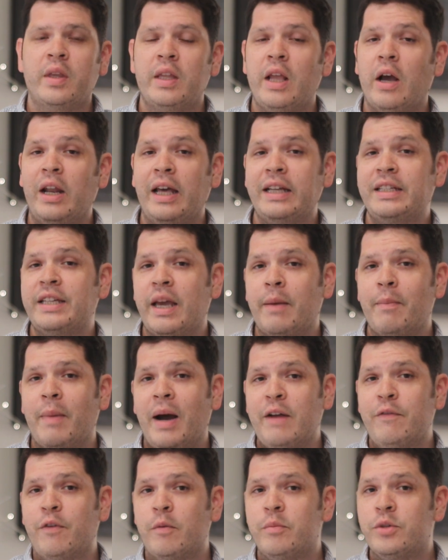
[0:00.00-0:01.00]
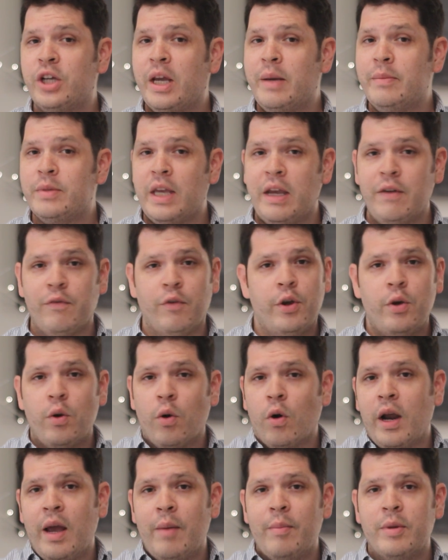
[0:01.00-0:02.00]
Now, I like to get mine from James Avery
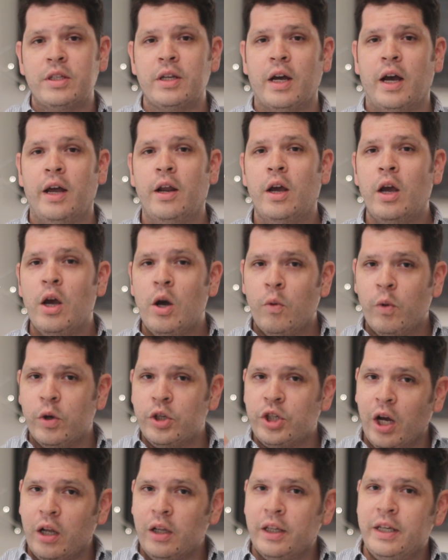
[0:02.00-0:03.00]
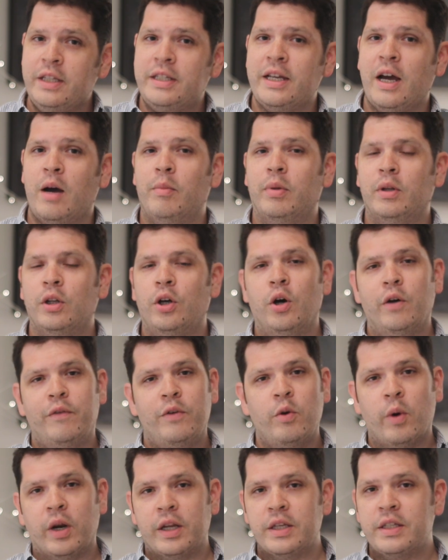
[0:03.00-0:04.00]
or Amazon, which I'll link down below if
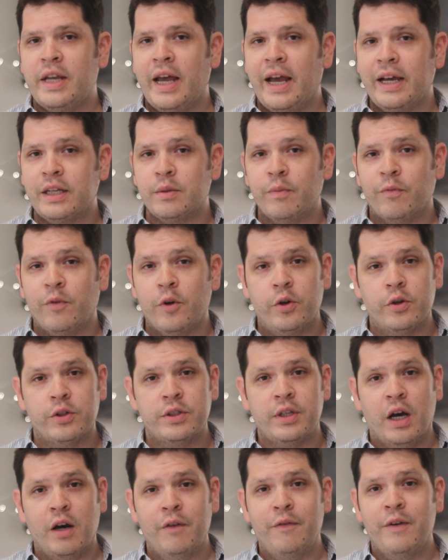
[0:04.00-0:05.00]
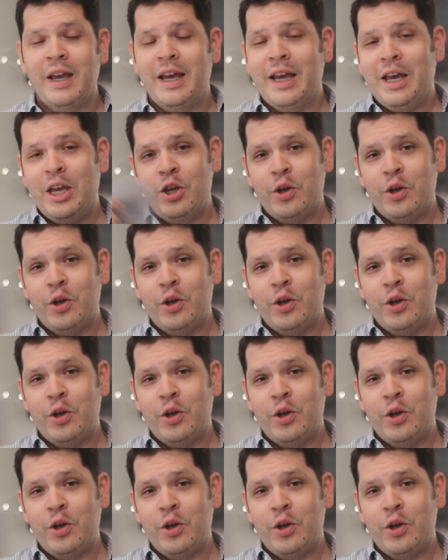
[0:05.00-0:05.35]
you want to snag some for yourself.